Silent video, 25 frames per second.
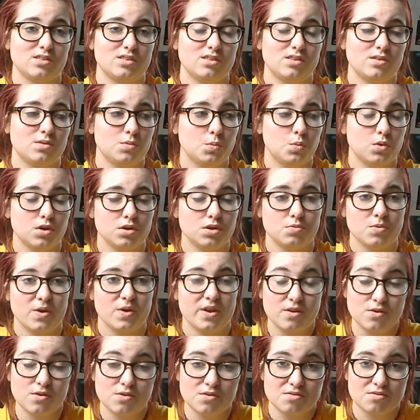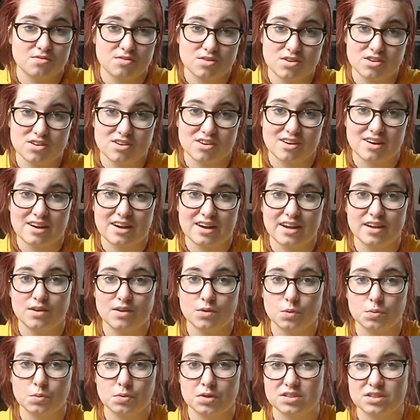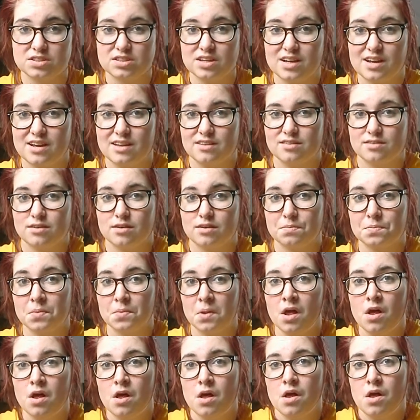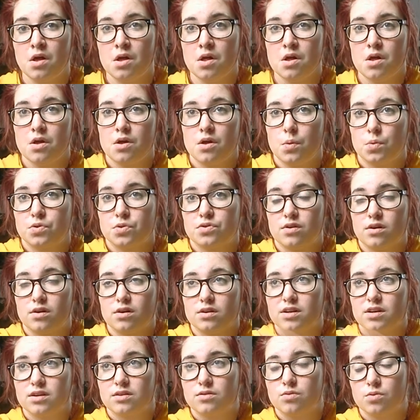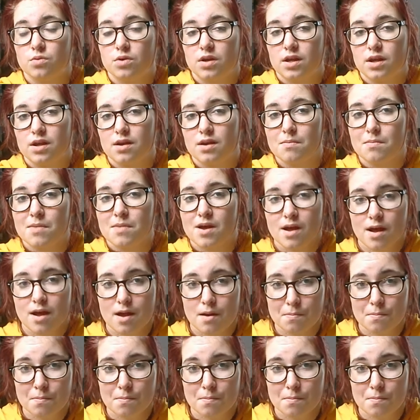one way or another, I always end up talking to him and